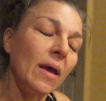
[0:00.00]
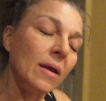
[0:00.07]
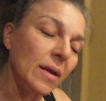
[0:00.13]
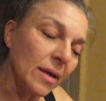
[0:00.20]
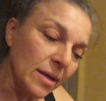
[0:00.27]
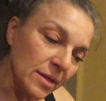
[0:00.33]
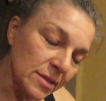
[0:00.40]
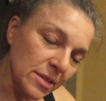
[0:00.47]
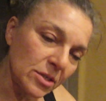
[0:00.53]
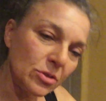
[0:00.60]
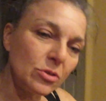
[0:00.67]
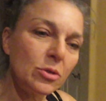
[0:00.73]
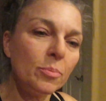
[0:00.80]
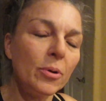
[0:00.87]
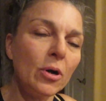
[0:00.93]
And I
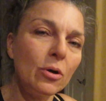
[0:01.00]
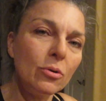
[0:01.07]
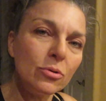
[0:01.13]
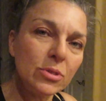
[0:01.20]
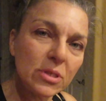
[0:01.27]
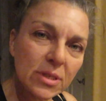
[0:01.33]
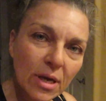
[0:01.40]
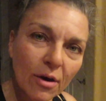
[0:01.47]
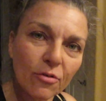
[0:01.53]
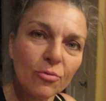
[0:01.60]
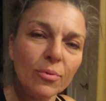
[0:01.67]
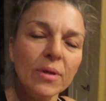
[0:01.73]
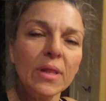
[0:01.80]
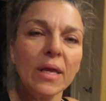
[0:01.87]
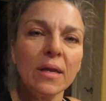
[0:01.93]
continue to post
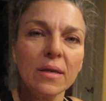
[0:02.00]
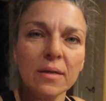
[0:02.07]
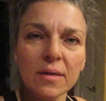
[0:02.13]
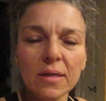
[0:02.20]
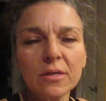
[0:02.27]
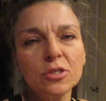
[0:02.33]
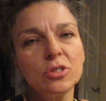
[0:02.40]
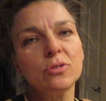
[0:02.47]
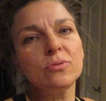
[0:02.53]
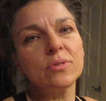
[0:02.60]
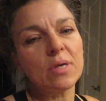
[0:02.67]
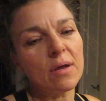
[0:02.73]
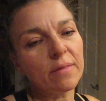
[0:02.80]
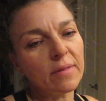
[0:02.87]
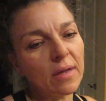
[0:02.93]
health-related issues
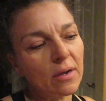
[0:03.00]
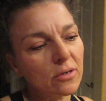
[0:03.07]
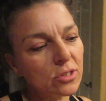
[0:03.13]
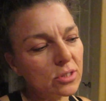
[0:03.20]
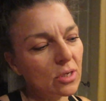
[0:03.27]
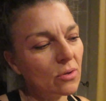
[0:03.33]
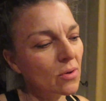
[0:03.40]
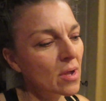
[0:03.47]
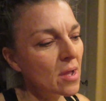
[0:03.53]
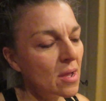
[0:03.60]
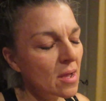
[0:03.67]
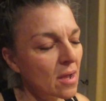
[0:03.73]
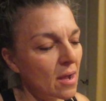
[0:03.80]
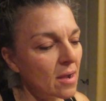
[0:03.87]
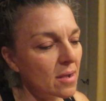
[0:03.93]
on there, so
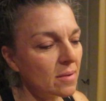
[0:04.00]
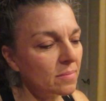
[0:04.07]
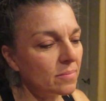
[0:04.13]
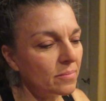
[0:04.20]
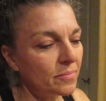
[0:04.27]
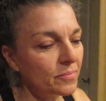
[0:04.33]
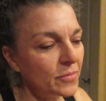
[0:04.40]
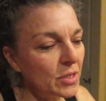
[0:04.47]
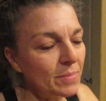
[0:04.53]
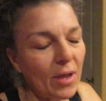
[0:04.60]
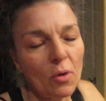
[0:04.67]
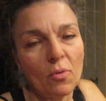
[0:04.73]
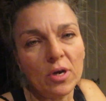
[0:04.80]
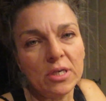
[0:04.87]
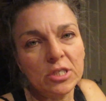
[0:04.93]
you
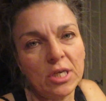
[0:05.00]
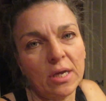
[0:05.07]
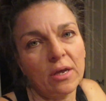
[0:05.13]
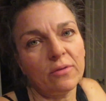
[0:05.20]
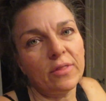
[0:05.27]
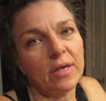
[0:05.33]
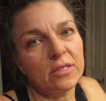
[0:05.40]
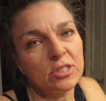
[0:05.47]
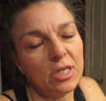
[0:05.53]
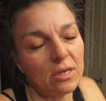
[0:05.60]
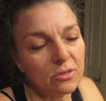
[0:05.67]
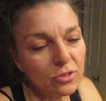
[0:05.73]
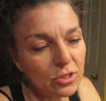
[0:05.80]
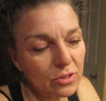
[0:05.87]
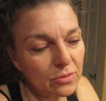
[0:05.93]
might want to check out that
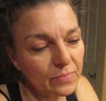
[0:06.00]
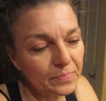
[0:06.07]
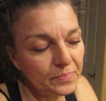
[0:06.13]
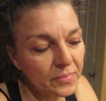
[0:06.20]
channel too.